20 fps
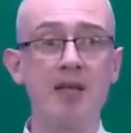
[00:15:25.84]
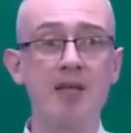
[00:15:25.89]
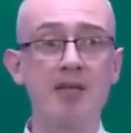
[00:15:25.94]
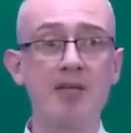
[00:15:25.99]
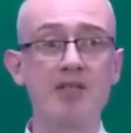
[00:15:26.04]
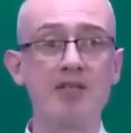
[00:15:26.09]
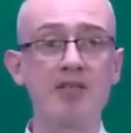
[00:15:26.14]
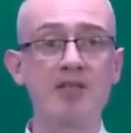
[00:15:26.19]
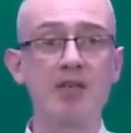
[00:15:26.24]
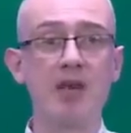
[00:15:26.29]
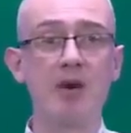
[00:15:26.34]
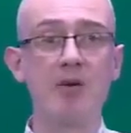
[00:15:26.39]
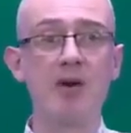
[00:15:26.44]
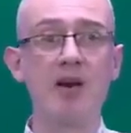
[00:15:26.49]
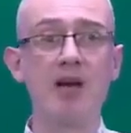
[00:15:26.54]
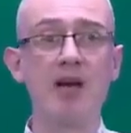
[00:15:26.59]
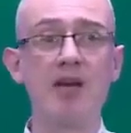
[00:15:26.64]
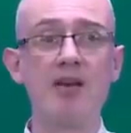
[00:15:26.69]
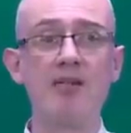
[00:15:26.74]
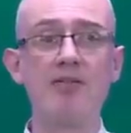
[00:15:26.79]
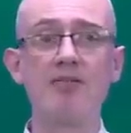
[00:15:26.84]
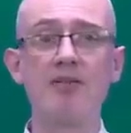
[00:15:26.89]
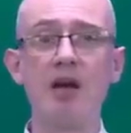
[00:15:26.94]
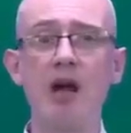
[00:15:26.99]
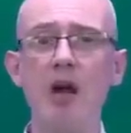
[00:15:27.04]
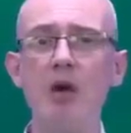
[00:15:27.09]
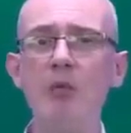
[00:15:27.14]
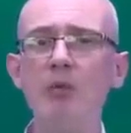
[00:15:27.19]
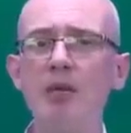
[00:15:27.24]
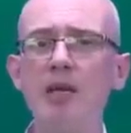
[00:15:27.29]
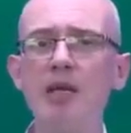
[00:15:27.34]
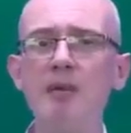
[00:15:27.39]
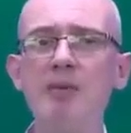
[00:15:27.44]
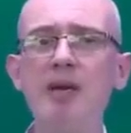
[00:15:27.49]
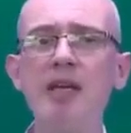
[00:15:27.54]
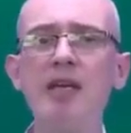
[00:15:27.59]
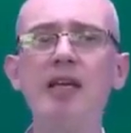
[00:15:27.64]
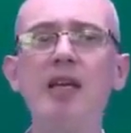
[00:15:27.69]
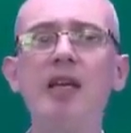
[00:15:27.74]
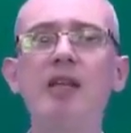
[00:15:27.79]
So I've only
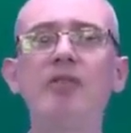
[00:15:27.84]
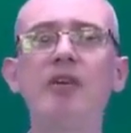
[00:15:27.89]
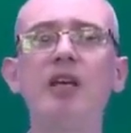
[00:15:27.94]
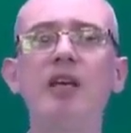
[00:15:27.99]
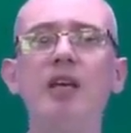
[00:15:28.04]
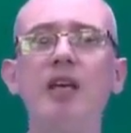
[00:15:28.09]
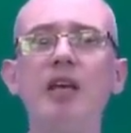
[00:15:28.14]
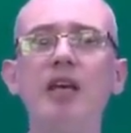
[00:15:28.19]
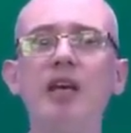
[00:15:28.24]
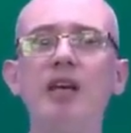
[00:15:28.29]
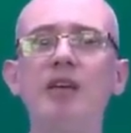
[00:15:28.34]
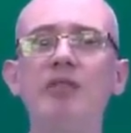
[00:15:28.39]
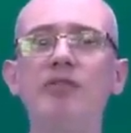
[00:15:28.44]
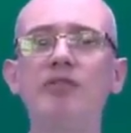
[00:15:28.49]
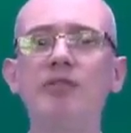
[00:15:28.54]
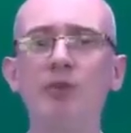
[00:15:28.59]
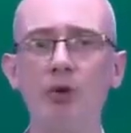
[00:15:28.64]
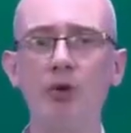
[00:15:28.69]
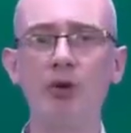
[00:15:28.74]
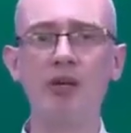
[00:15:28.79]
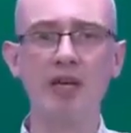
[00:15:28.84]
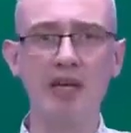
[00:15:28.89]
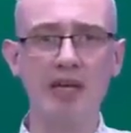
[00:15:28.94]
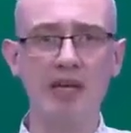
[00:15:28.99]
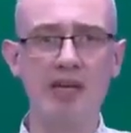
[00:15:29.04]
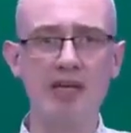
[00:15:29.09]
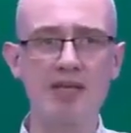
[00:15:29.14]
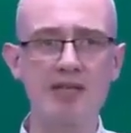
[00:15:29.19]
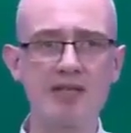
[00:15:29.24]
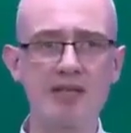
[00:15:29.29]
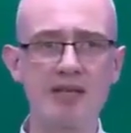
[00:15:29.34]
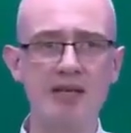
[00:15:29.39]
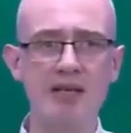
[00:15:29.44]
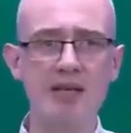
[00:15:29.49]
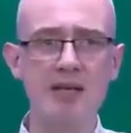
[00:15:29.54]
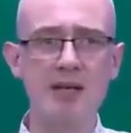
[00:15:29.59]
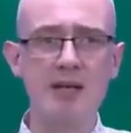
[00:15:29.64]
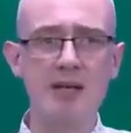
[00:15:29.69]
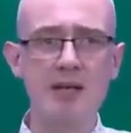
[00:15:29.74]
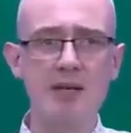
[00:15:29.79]
been living here 4 years.
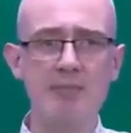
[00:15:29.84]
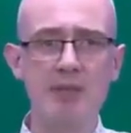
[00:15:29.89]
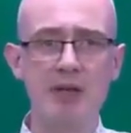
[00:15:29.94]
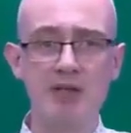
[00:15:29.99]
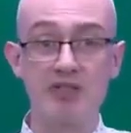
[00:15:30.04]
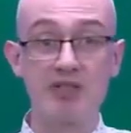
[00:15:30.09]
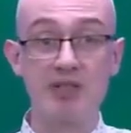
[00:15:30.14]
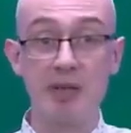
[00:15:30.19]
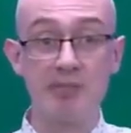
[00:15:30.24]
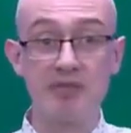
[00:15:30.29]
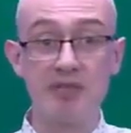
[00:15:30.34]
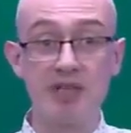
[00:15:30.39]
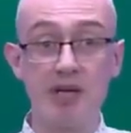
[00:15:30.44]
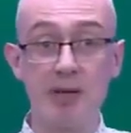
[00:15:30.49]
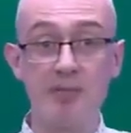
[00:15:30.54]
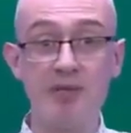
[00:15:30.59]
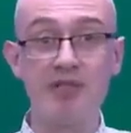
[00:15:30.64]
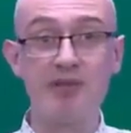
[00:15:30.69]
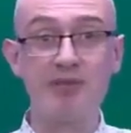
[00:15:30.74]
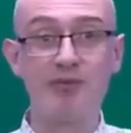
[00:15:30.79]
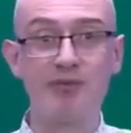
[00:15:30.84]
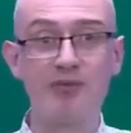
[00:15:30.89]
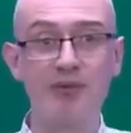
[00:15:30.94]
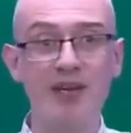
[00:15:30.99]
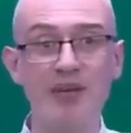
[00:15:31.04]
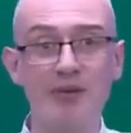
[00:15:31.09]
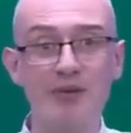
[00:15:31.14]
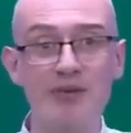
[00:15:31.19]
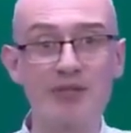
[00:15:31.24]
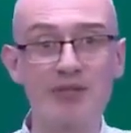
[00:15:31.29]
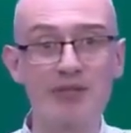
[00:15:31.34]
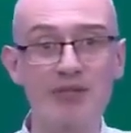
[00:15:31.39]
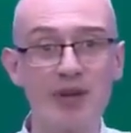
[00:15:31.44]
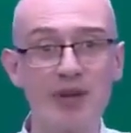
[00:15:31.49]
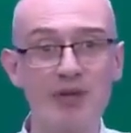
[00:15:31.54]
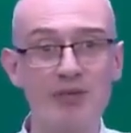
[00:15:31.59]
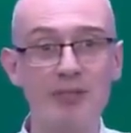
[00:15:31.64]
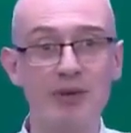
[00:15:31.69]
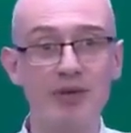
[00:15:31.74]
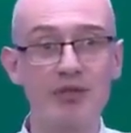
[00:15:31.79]
But sometimes it feels
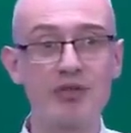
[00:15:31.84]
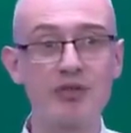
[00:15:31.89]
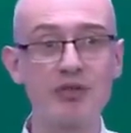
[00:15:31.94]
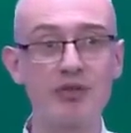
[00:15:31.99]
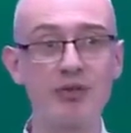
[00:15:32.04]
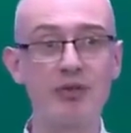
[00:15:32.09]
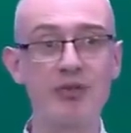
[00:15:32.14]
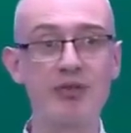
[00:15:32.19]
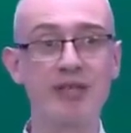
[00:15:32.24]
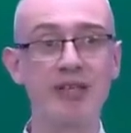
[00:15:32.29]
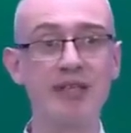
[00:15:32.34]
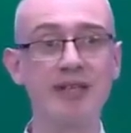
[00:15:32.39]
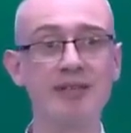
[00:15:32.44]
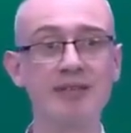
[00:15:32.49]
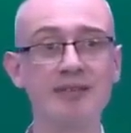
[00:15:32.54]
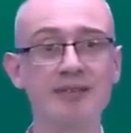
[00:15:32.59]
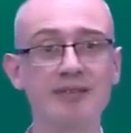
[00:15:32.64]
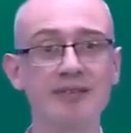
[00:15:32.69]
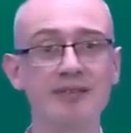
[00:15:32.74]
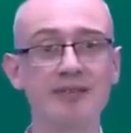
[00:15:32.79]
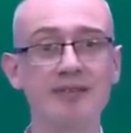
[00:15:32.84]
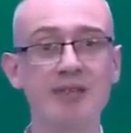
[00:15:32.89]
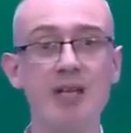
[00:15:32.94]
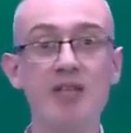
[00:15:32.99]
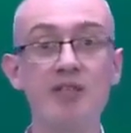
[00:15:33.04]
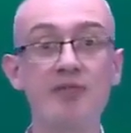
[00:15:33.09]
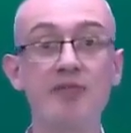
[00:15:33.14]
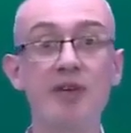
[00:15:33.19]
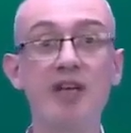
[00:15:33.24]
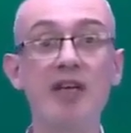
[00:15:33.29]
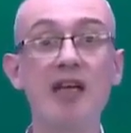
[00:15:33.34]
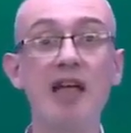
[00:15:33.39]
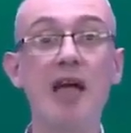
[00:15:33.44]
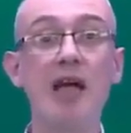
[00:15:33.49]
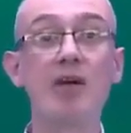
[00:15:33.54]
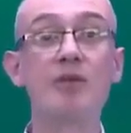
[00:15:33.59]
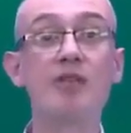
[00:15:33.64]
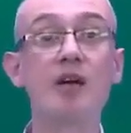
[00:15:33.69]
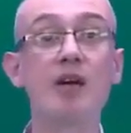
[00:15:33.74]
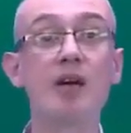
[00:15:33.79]
so much shorter. It's funny
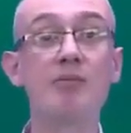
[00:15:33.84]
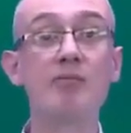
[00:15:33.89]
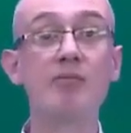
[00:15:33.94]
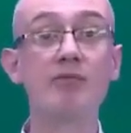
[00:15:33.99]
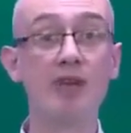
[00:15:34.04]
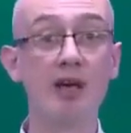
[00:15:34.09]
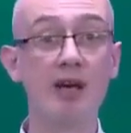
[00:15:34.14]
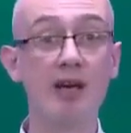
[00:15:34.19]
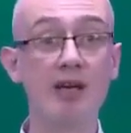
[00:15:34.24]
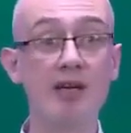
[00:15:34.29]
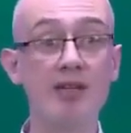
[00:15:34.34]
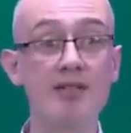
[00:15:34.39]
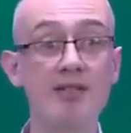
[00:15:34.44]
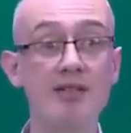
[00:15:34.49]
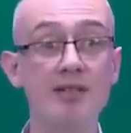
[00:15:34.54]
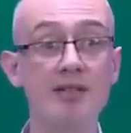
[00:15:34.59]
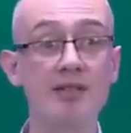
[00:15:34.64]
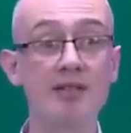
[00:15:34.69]
how time flies.